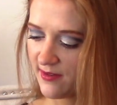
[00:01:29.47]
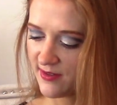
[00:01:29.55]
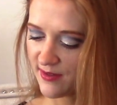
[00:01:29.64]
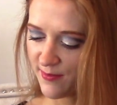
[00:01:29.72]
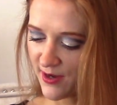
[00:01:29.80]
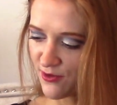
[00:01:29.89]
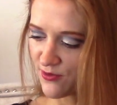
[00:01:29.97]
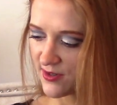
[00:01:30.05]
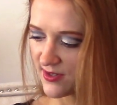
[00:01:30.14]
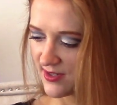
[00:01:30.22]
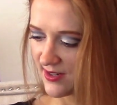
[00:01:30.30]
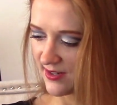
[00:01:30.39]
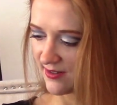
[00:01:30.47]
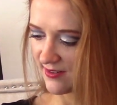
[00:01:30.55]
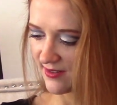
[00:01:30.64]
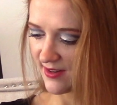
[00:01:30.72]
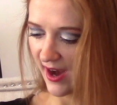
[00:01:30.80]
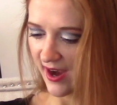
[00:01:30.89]
Some interesting
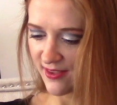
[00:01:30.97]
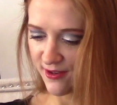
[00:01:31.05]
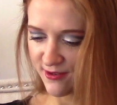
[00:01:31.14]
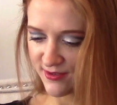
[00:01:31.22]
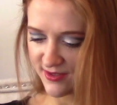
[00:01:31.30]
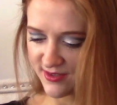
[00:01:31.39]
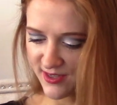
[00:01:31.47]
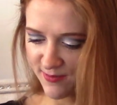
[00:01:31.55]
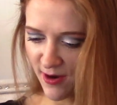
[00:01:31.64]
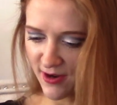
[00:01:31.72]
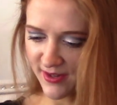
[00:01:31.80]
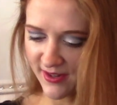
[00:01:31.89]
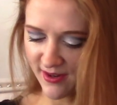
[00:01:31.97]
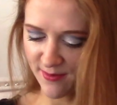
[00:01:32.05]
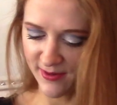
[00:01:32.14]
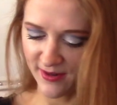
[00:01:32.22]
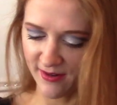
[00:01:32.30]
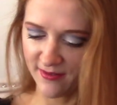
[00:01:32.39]
gathers and smocking up
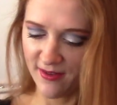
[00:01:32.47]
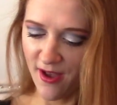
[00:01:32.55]
here.